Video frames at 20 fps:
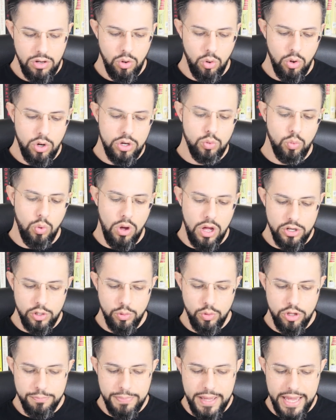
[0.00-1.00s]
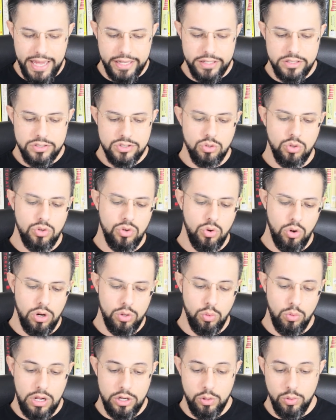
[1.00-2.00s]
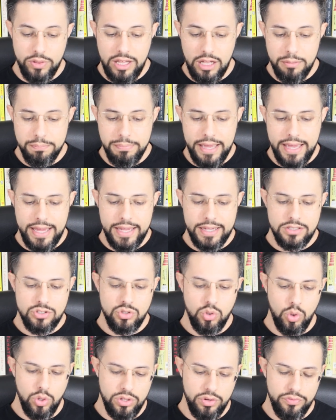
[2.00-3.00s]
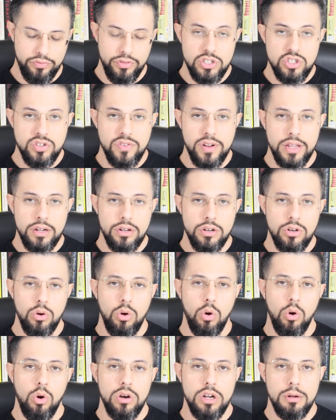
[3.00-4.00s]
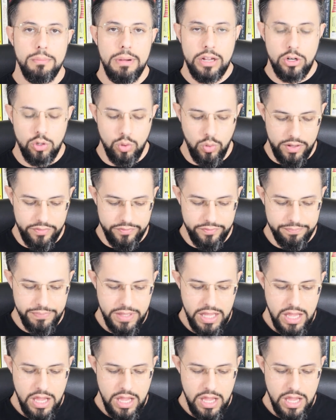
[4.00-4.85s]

or in water with bags or in water without bags or in the refrigerator or in a microwave.